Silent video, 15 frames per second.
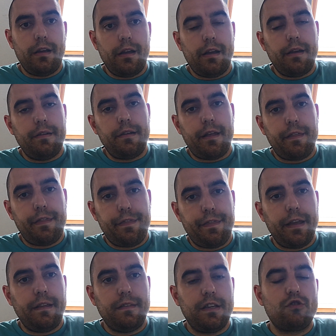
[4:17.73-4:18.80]
And I
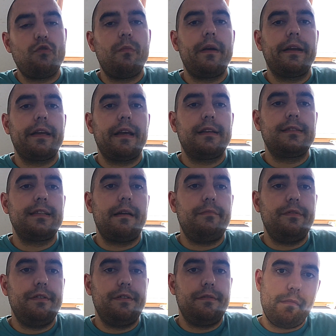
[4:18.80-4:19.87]
think this one might get
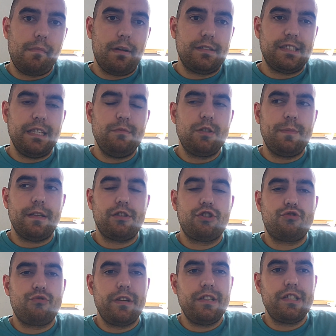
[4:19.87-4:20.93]
accepted. It seems a bit
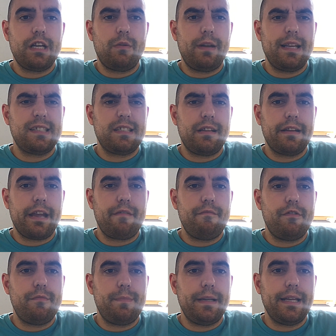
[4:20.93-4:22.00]
strange how Leicester are getting
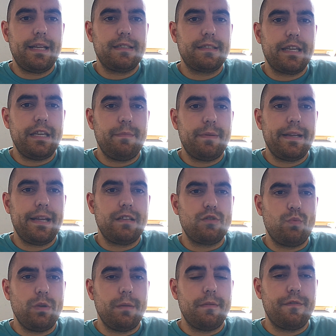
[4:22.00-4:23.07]
rid of players, key players, a
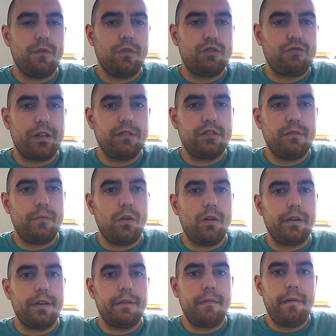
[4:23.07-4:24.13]
week before the transfer
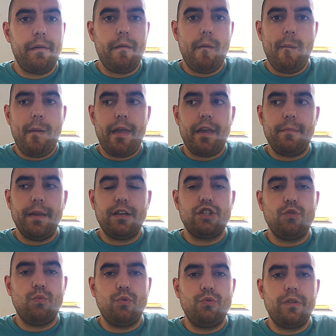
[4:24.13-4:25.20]
market. It makes
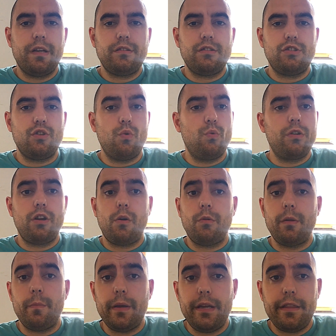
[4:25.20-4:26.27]
you wonder, does the owner not
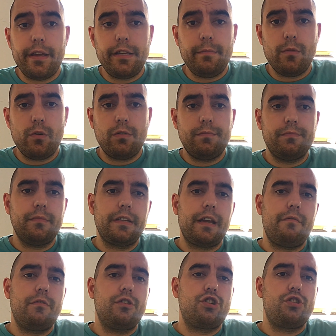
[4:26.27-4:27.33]
want to be there anymore?
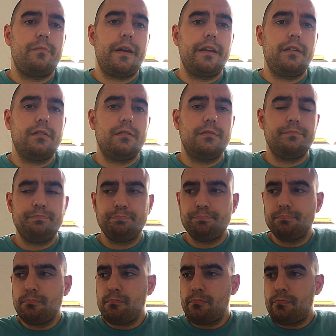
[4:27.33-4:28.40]
Getting rid of Schmeichel,
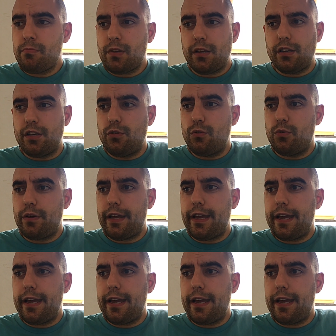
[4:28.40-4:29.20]
you know.